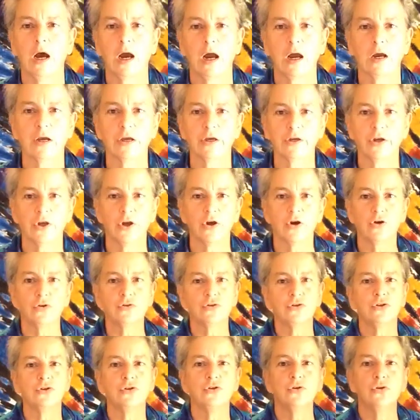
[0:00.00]
Are going to
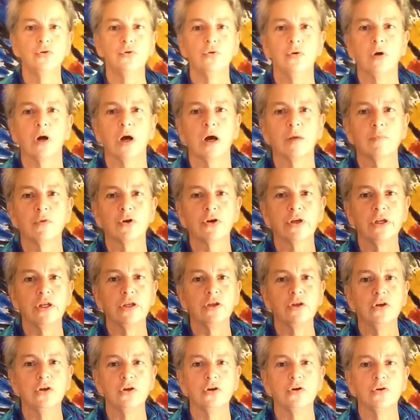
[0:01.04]
go to, I'm looking
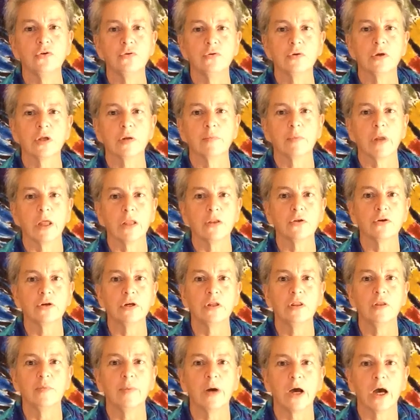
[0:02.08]
at you, I'm not
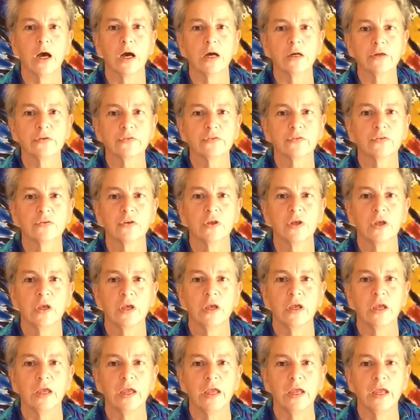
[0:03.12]
looking in the box,
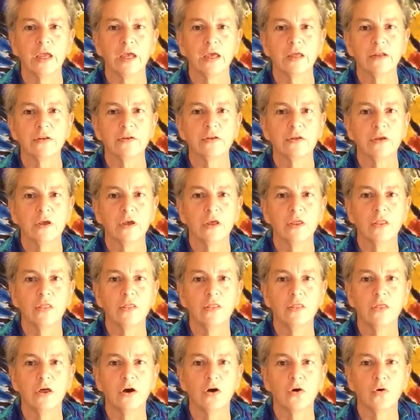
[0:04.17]
and
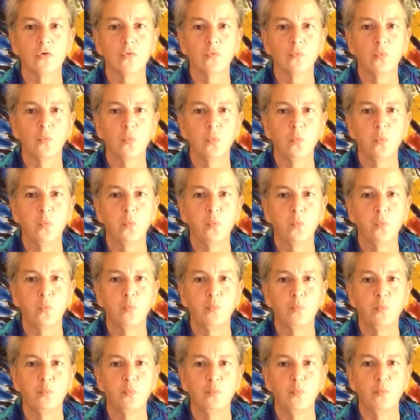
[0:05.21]
the
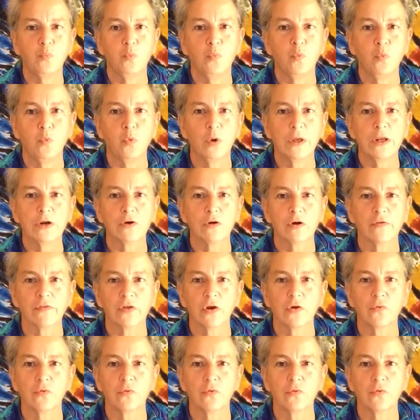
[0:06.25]
winner of